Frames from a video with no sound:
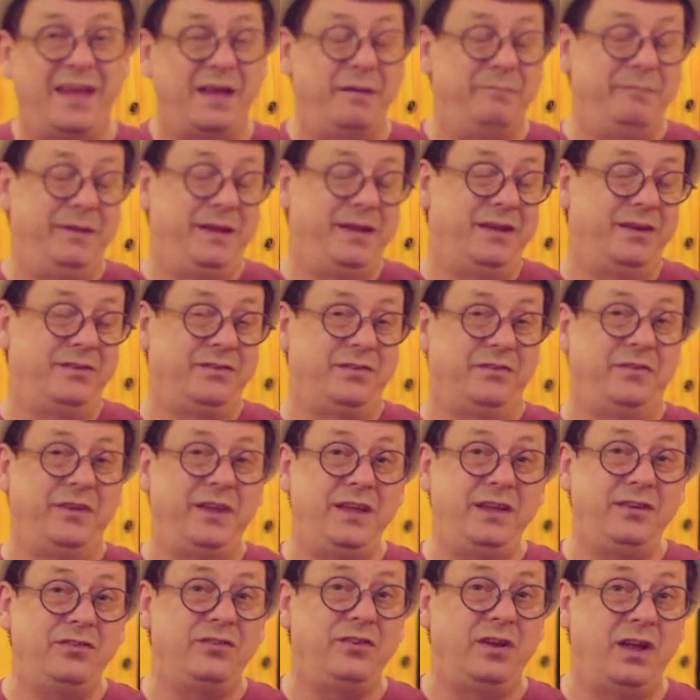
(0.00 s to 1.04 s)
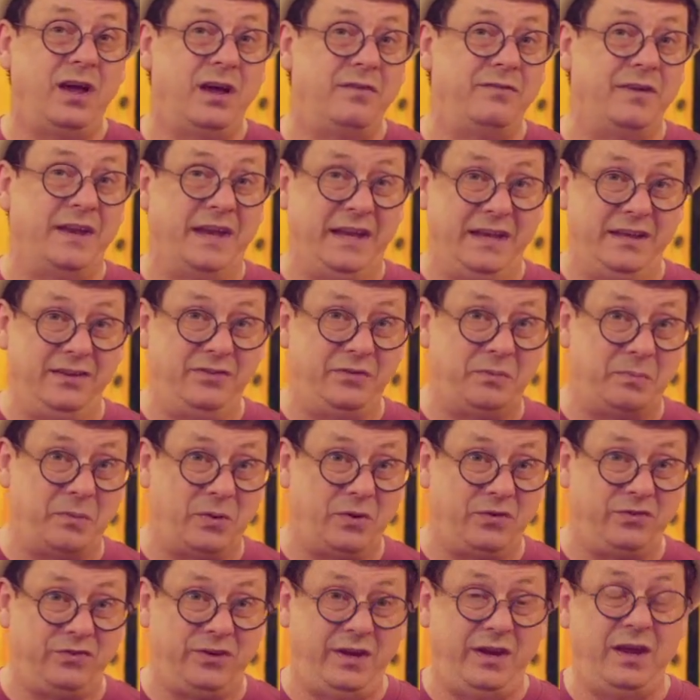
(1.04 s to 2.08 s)
And because of His love and His
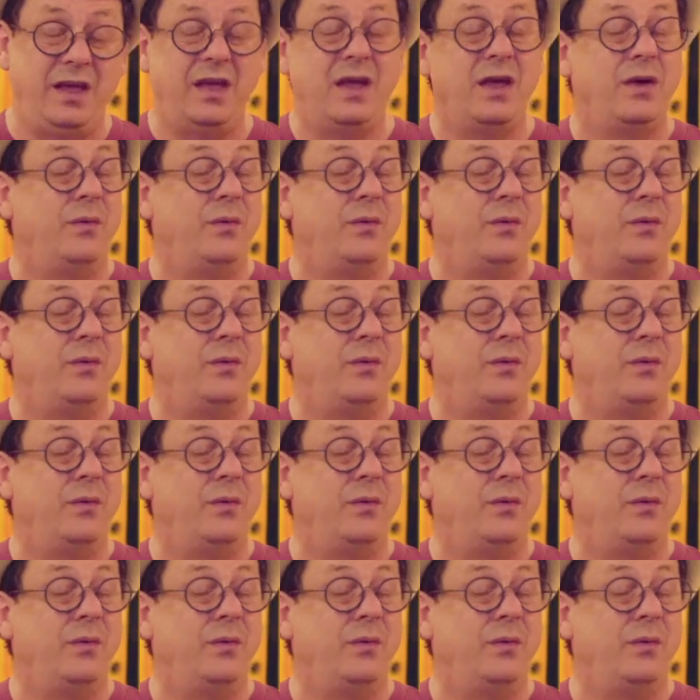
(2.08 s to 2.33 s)
mercy,